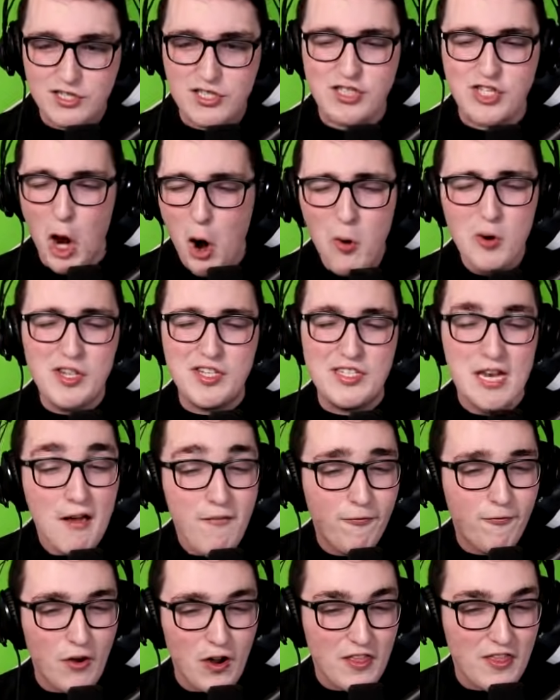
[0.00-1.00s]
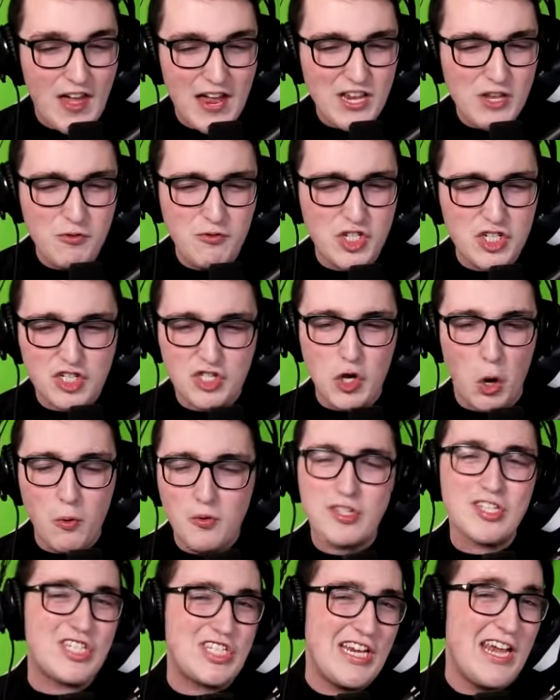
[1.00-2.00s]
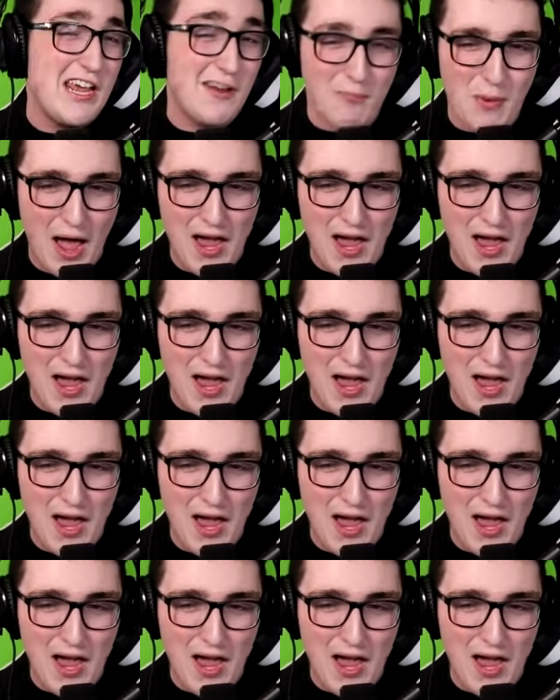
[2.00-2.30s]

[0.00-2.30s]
so different that you just don't see in